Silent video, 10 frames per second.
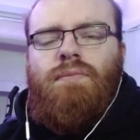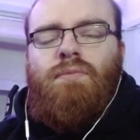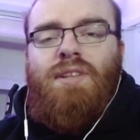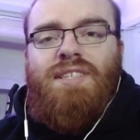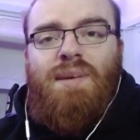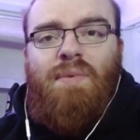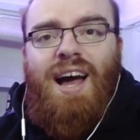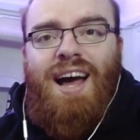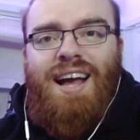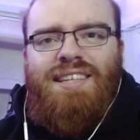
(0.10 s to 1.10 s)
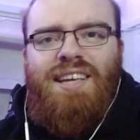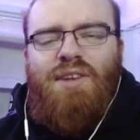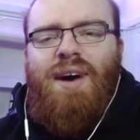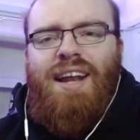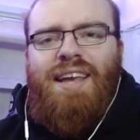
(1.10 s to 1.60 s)
What's up, guys?
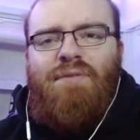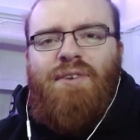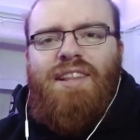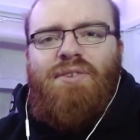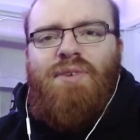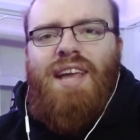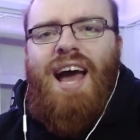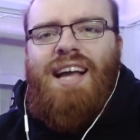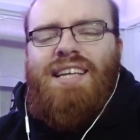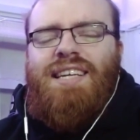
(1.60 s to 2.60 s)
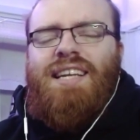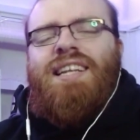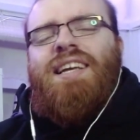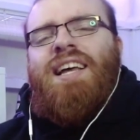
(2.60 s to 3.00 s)
Either way again for another reaction.